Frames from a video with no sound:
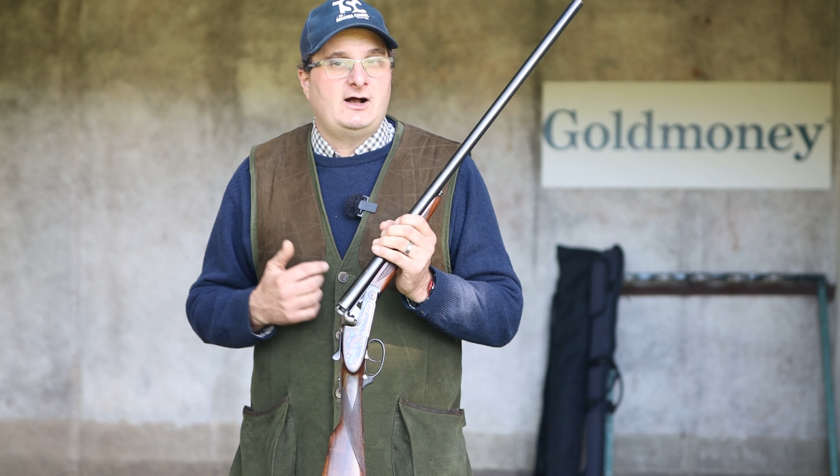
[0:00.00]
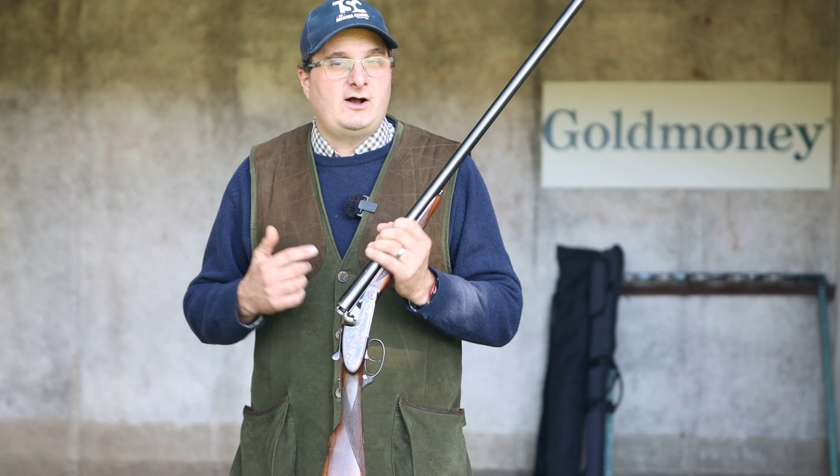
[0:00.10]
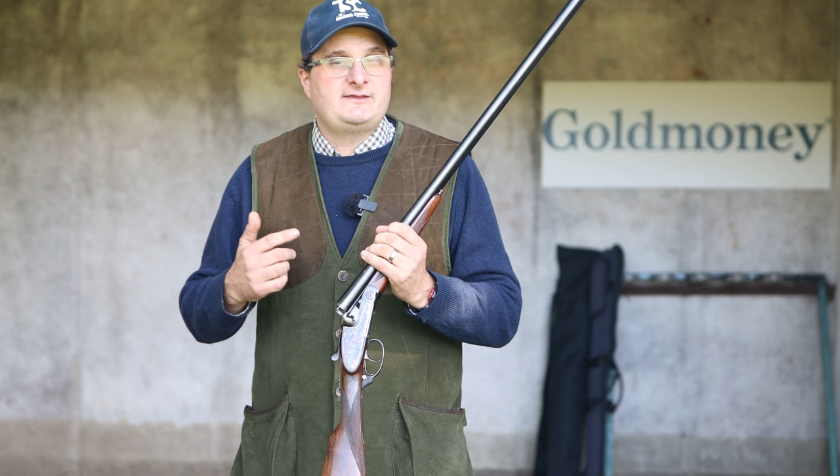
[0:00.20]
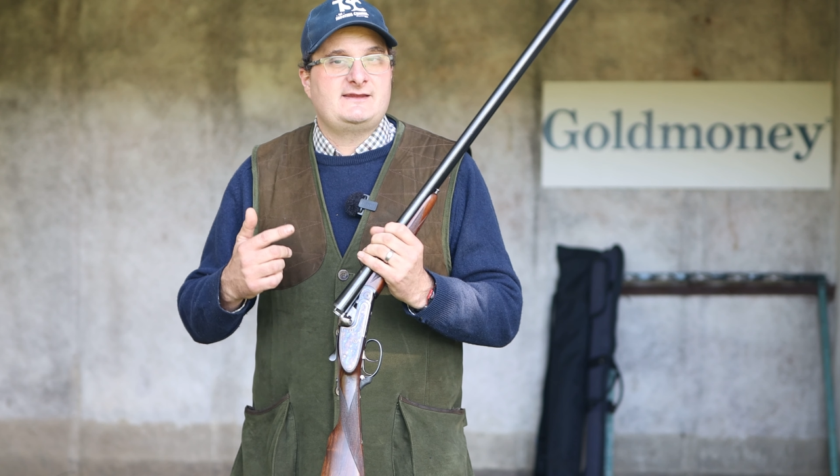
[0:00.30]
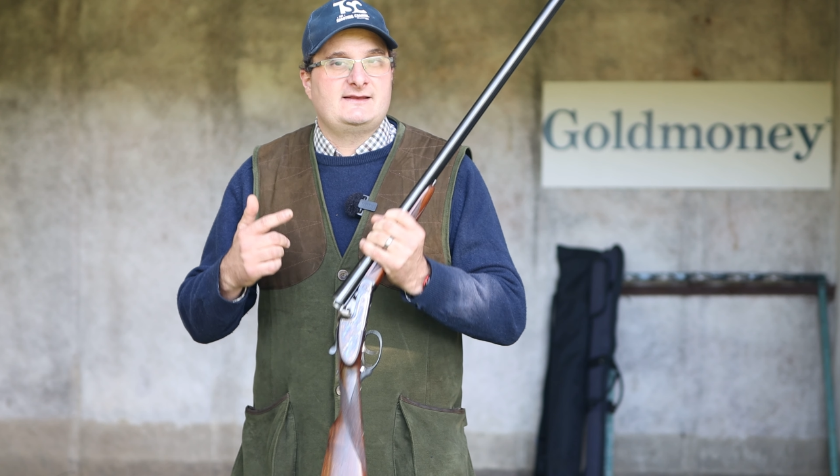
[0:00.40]

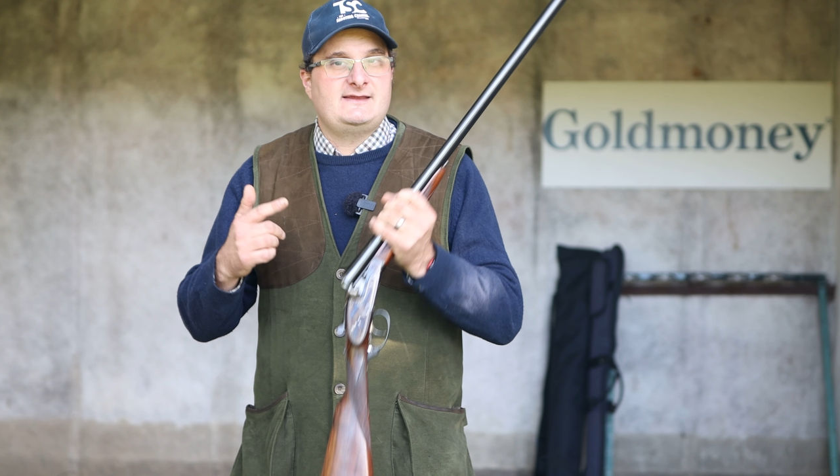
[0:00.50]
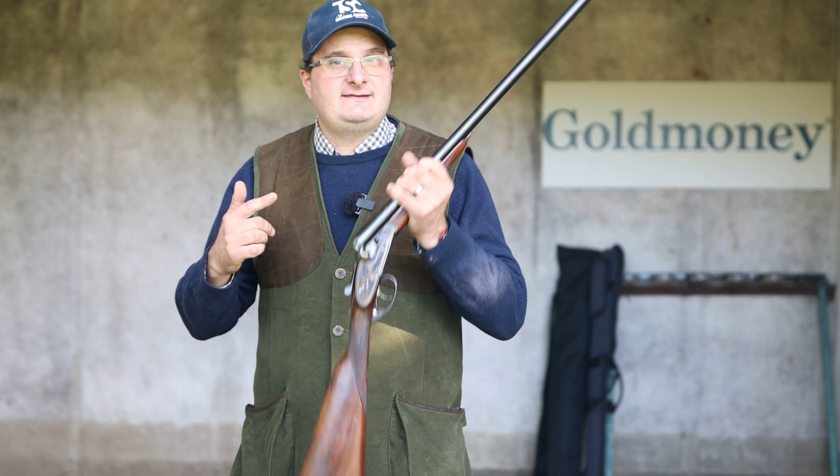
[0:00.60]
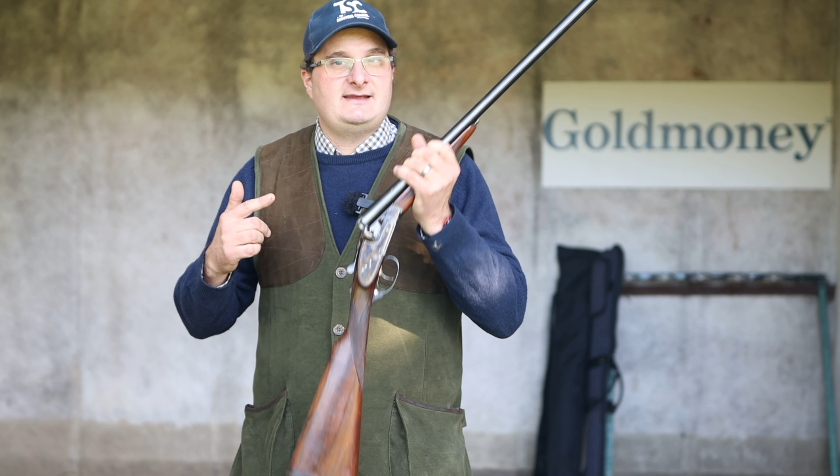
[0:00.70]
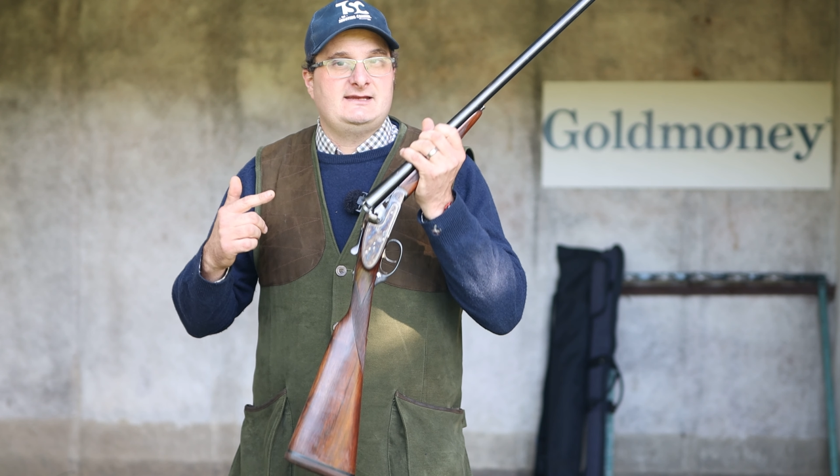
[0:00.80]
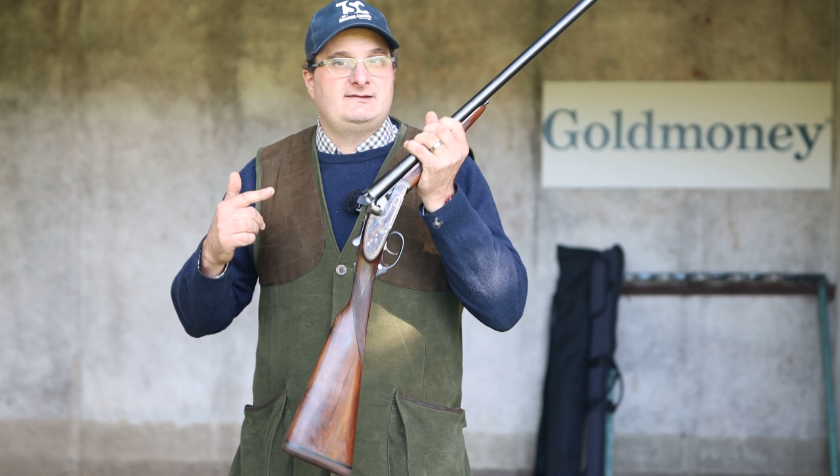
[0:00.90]
I think
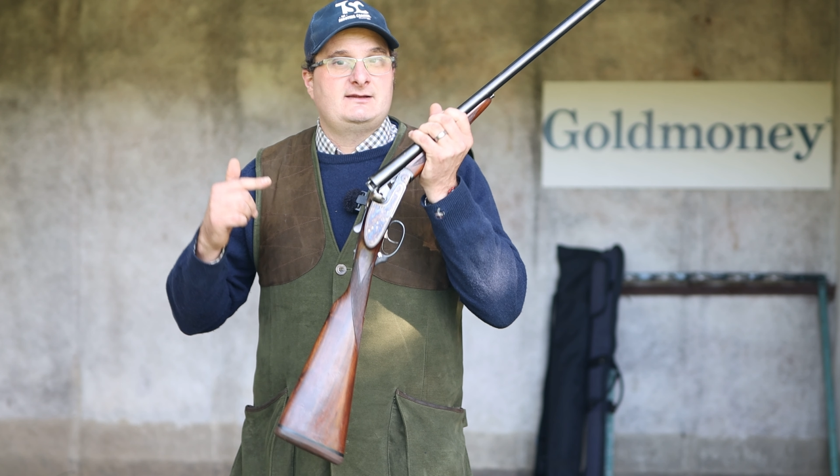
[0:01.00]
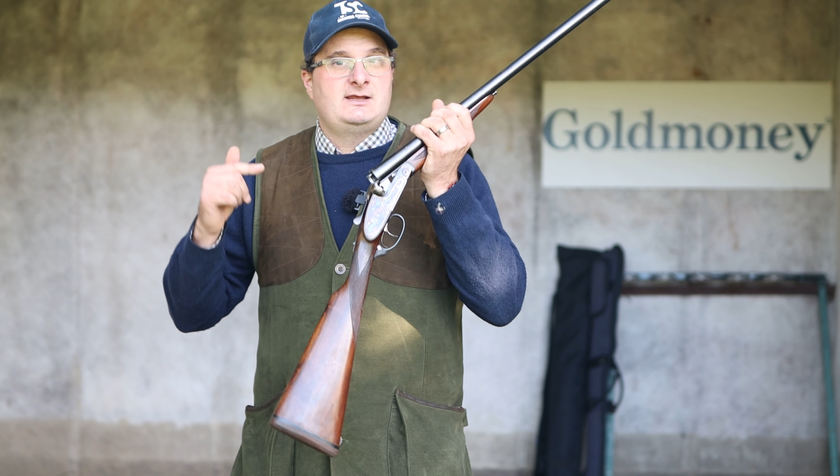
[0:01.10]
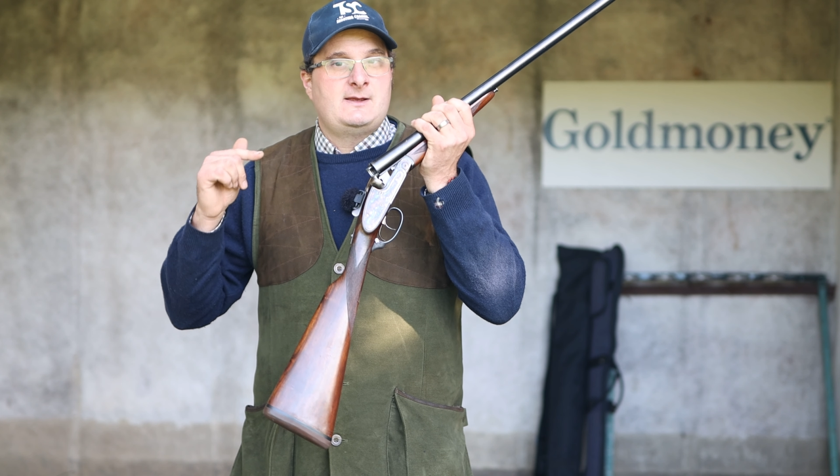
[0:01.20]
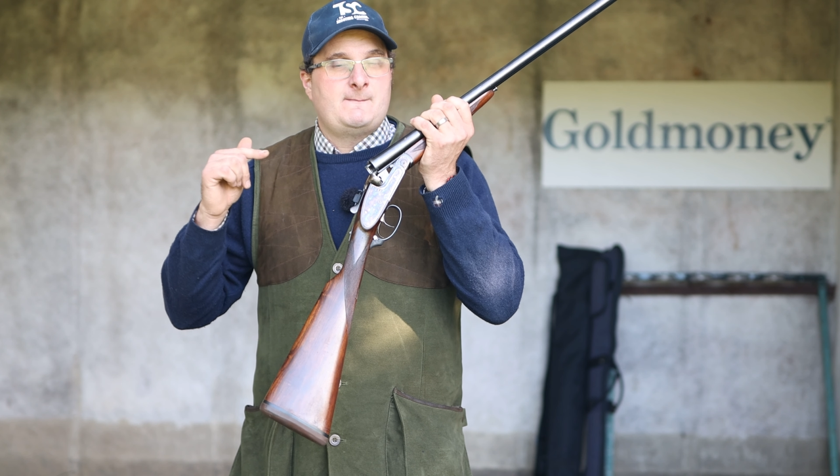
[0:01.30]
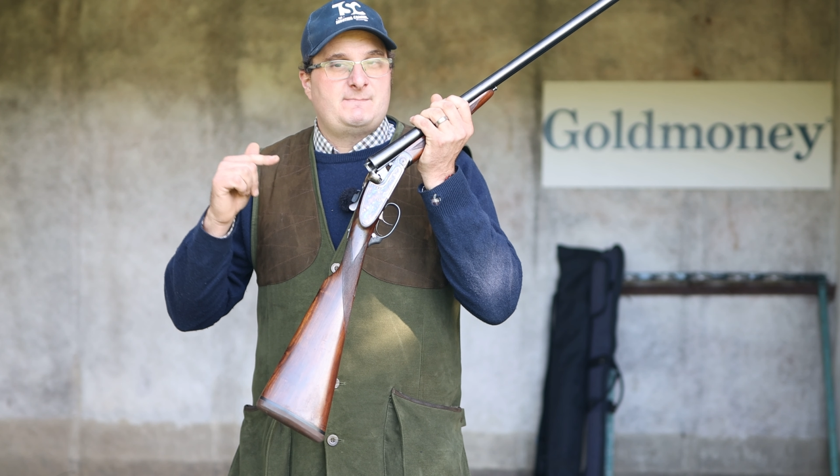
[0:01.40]
this is
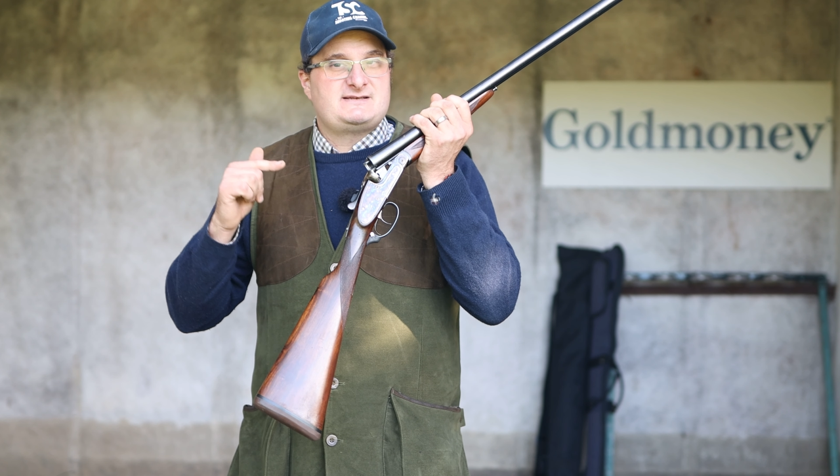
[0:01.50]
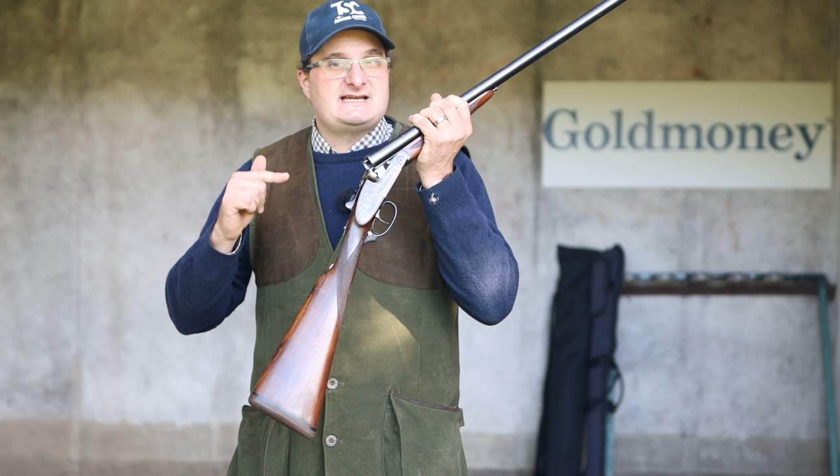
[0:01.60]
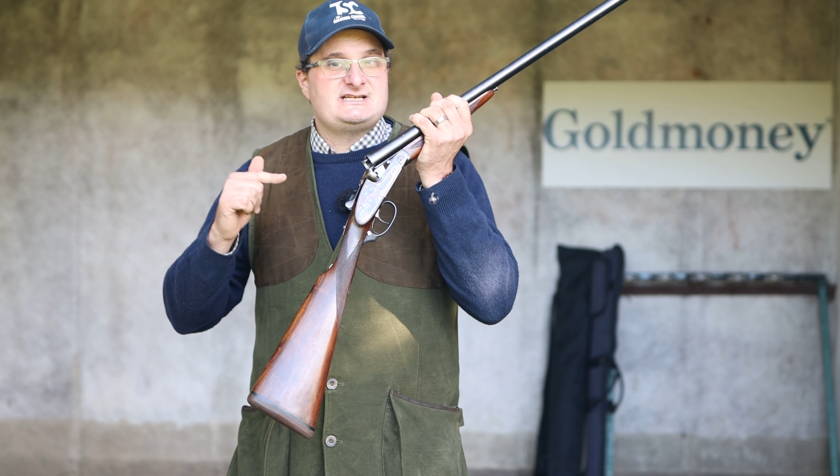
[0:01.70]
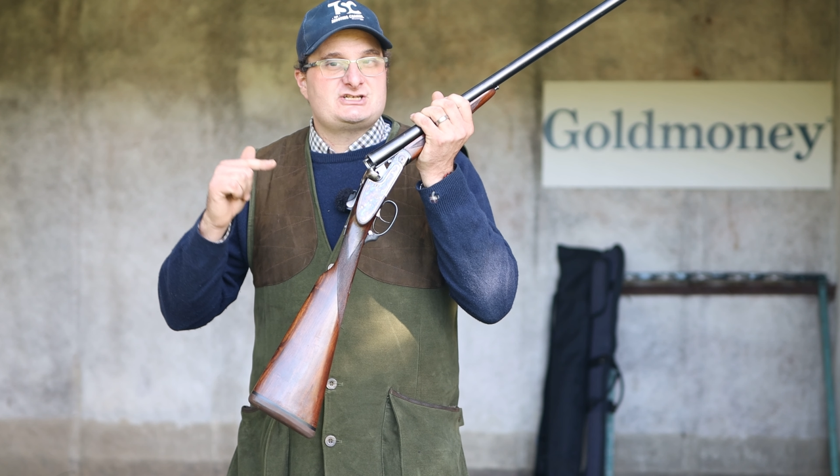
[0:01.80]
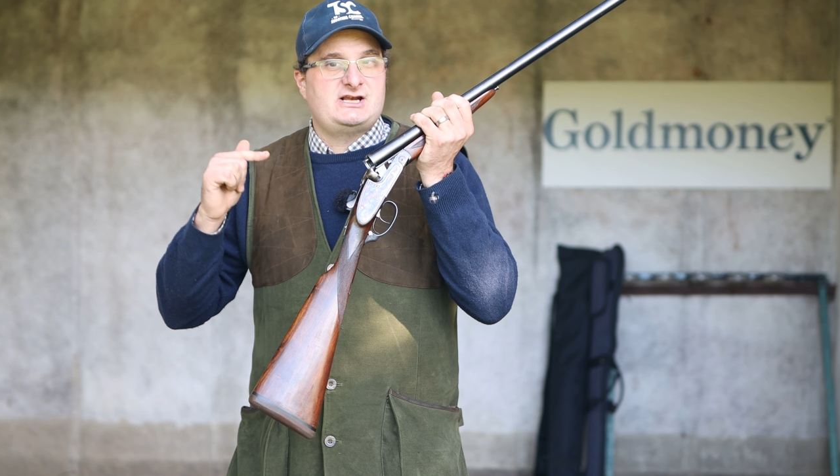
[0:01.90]

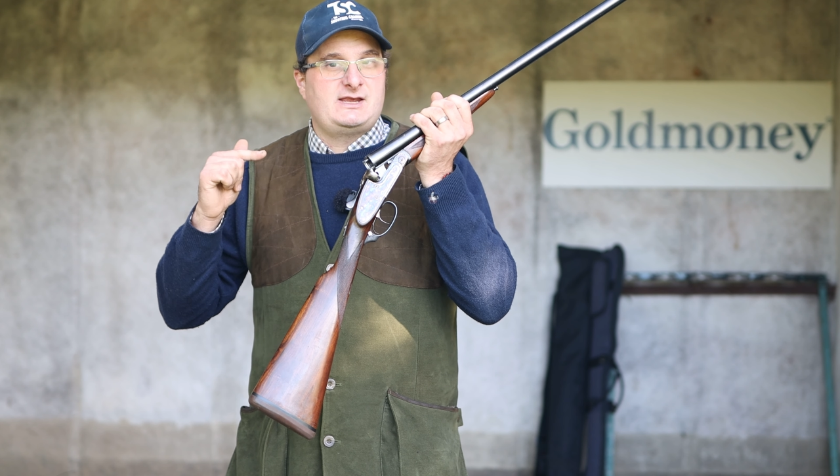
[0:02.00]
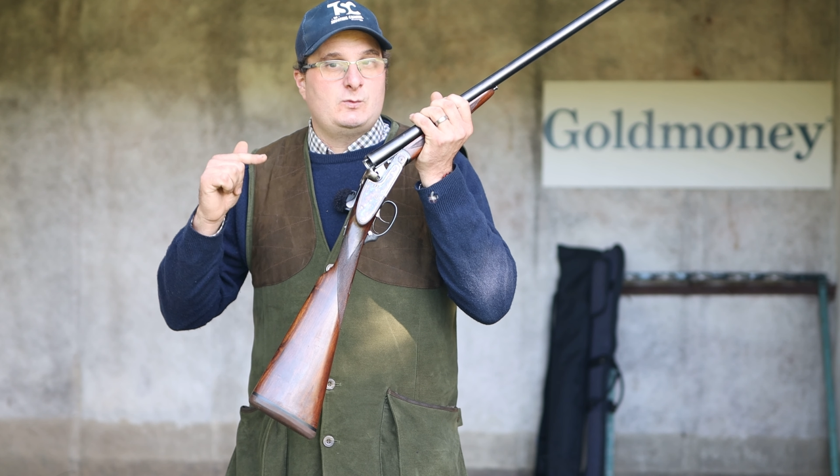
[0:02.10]
potentially